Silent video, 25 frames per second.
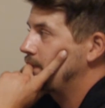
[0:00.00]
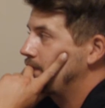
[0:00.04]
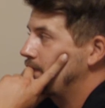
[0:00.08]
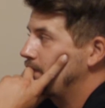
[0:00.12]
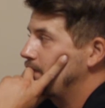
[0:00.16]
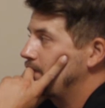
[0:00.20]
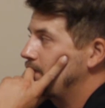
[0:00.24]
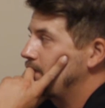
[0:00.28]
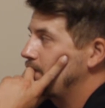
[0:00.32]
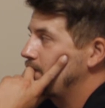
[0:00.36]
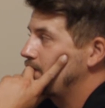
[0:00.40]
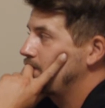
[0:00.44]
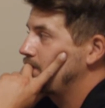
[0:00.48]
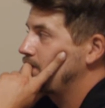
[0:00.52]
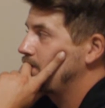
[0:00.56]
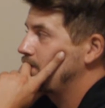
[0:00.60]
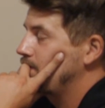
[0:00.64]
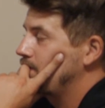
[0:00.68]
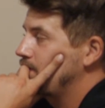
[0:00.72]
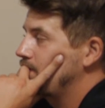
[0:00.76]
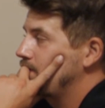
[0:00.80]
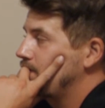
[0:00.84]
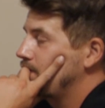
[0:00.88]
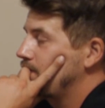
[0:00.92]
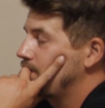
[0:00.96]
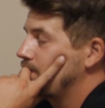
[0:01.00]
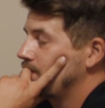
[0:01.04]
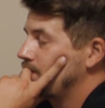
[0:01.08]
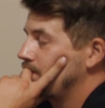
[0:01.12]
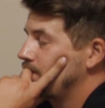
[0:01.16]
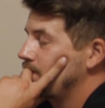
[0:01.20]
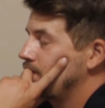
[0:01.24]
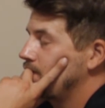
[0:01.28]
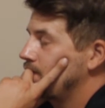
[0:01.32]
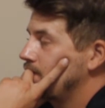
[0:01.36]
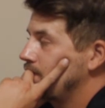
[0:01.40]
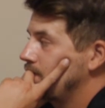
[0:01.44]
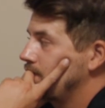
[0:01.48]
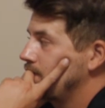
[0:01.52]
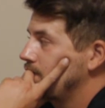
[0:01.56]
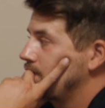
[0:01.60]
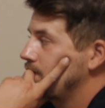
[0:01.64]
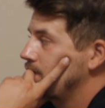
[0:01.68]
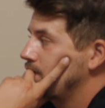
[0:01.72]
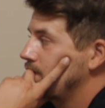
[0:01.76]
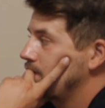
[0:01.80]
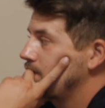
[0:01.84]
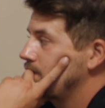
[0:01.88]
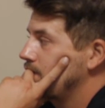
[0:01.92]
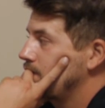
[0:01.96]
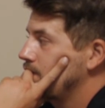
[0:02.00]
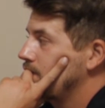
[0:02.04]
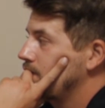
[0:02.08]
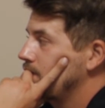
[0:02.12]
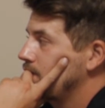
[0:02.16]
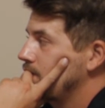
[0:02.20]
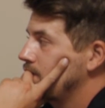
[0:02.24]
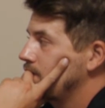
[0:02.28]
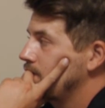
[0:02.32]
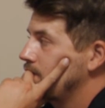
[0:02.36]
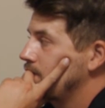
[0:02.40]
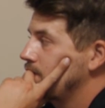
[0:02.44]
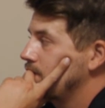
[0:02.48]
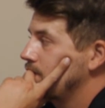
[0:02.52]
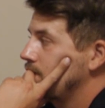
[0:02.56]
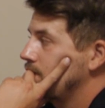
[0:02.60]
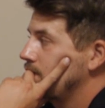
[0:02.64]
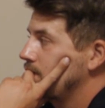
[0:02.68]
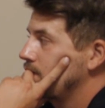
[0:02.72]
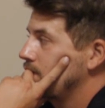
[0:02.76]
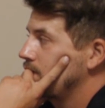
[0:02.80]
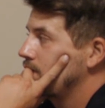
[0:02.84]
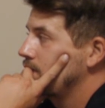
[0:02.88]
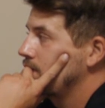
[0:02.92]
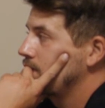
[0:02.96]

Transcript: The person shown says nothing.